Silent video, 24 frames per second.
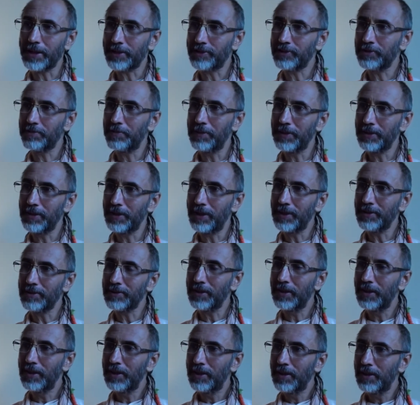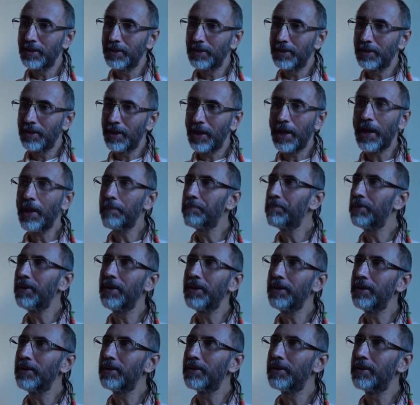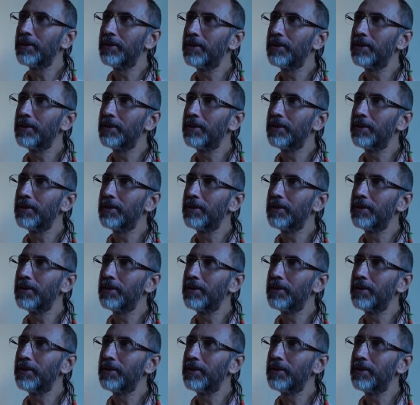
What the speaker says: experience happily,